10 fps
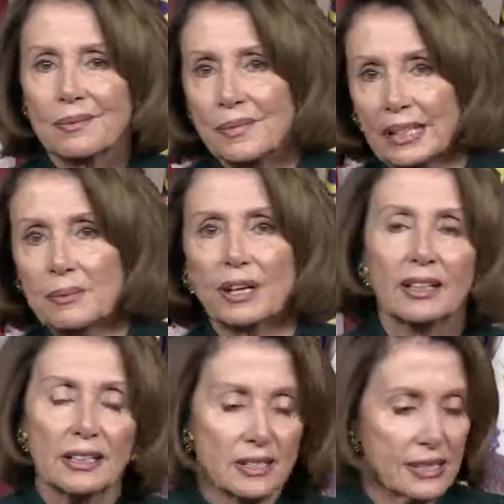Make
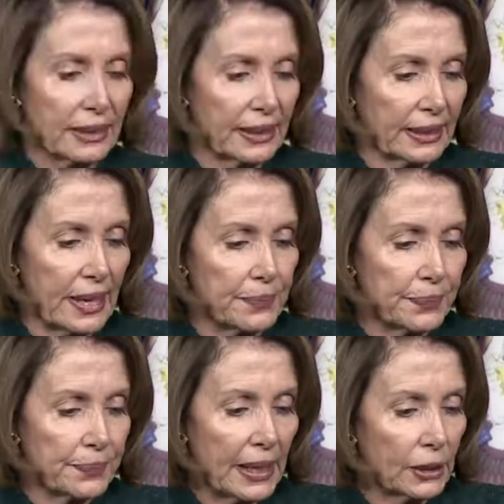America sick again.
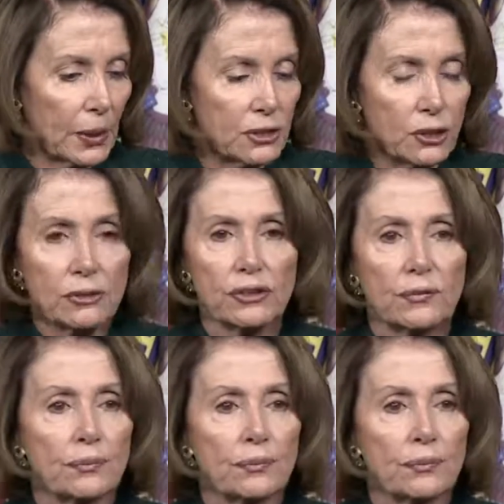Any questions?